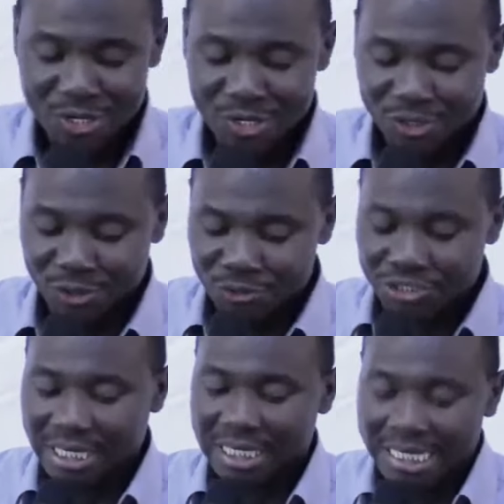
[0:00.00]
You
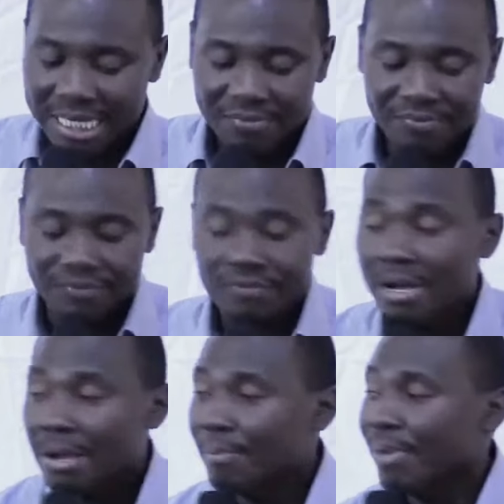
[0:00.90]
shall live
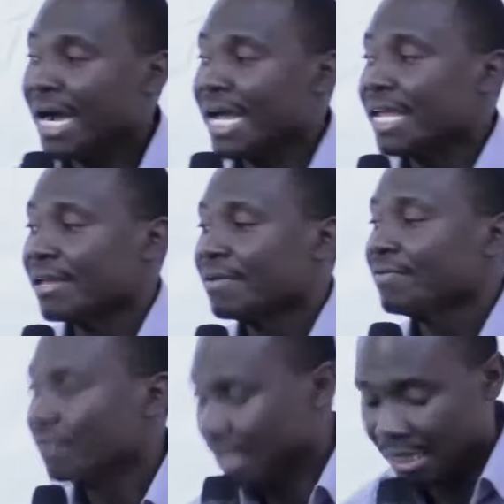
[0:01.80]
by
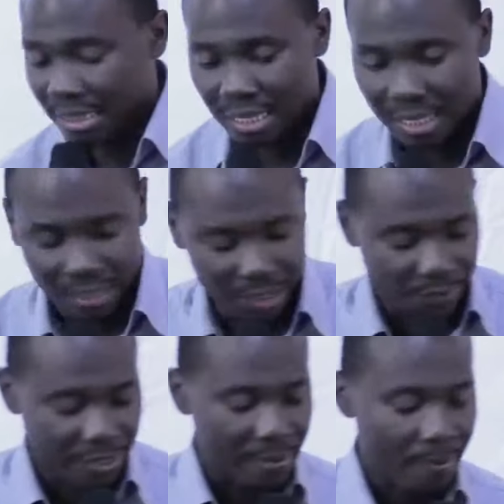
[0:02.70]
faith.
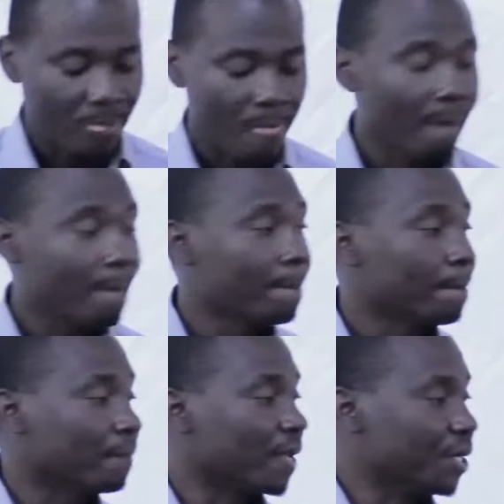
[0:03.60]
Hallelujah.
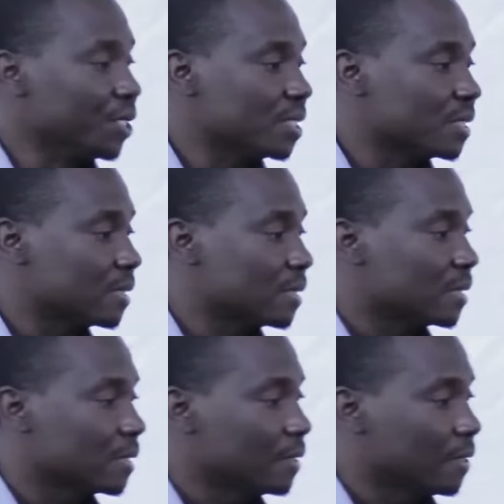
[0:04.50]
That
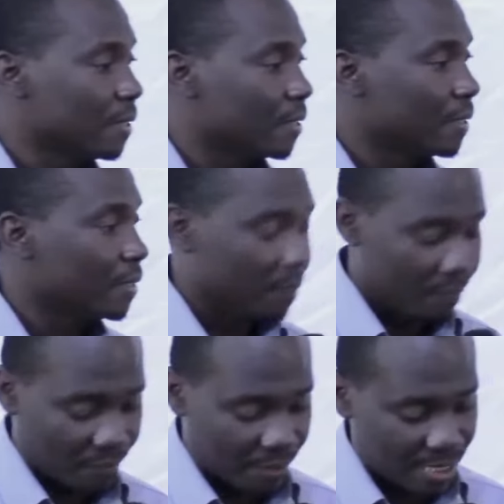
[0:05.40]
is
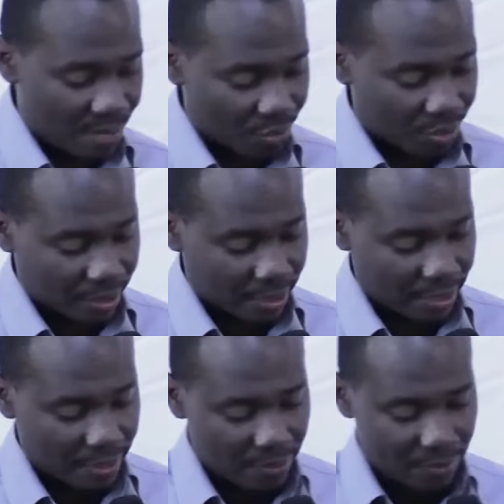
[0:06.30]
the
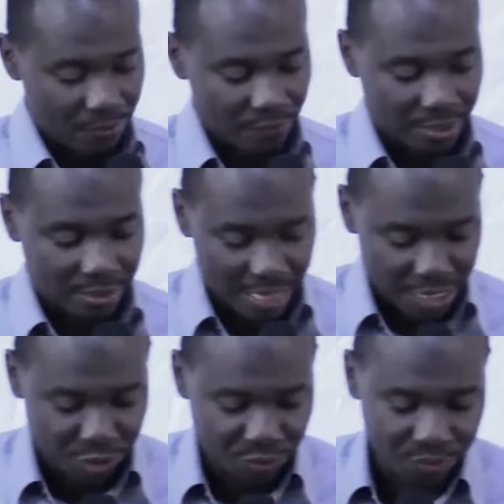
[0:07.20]
sermon, or the
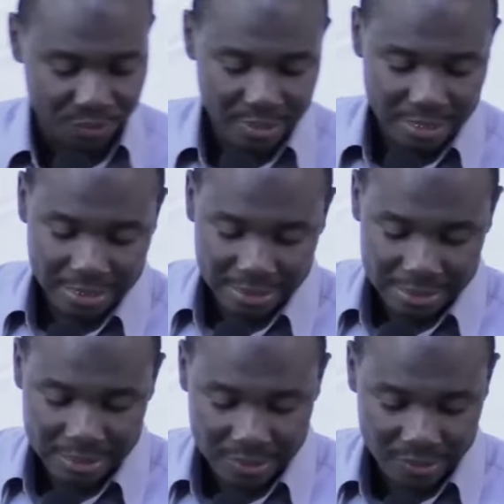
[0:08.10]
title
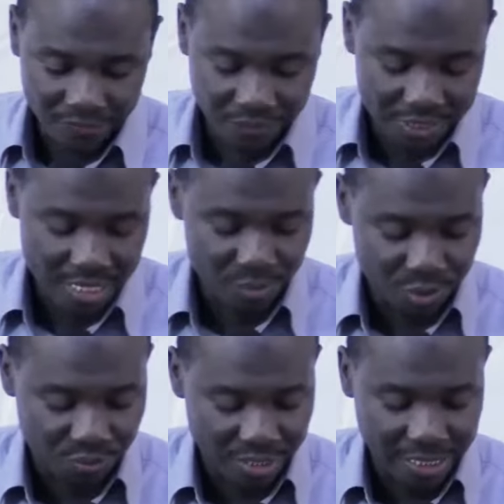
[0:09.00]
of the
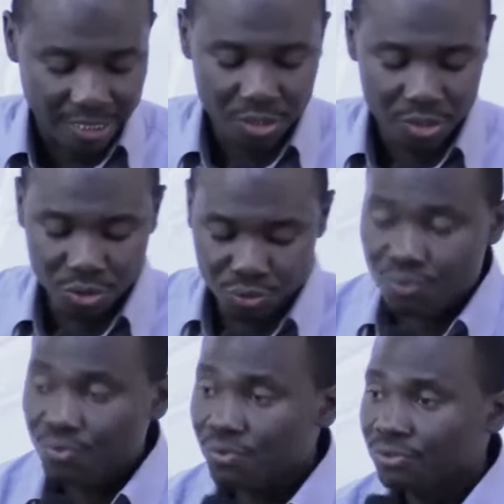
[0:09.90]
sermon today.
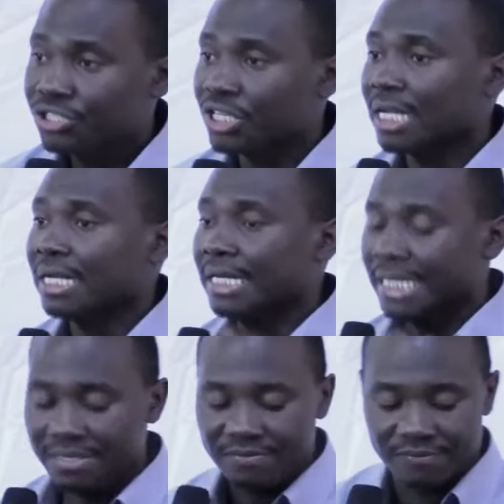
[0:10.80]
You shall
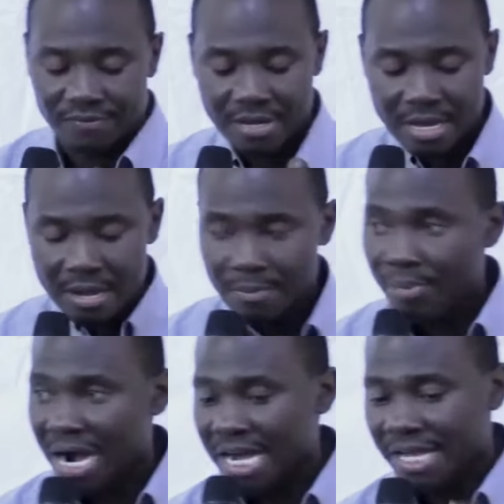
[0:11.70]
live
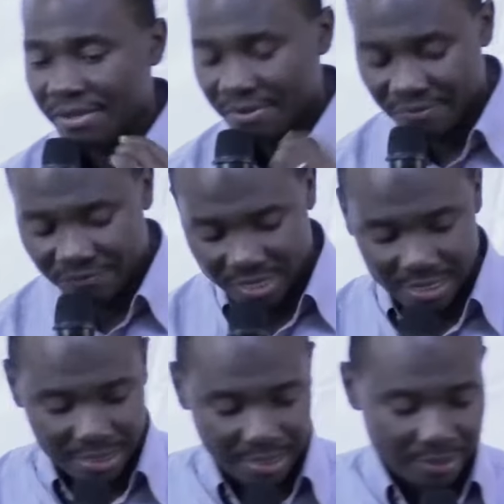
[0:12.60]
by
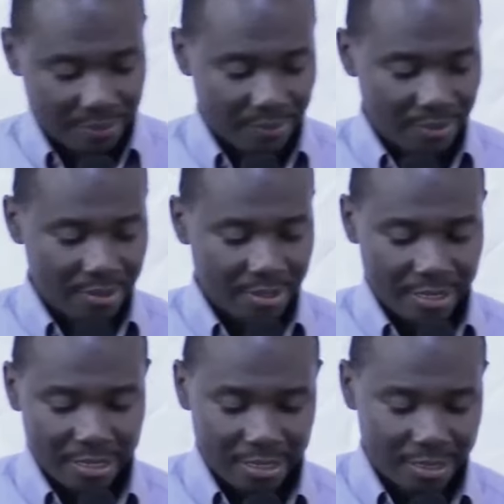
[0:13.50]
faith.
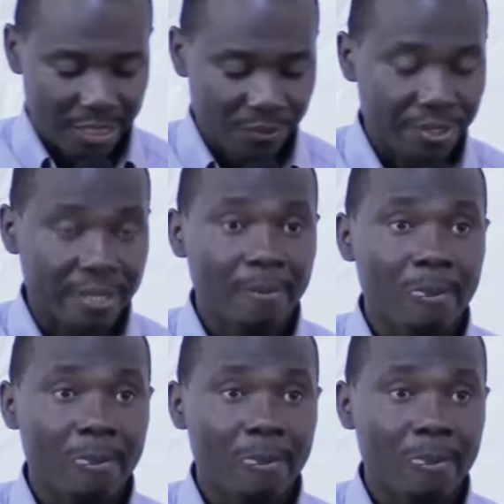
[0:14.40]
Hallelujah.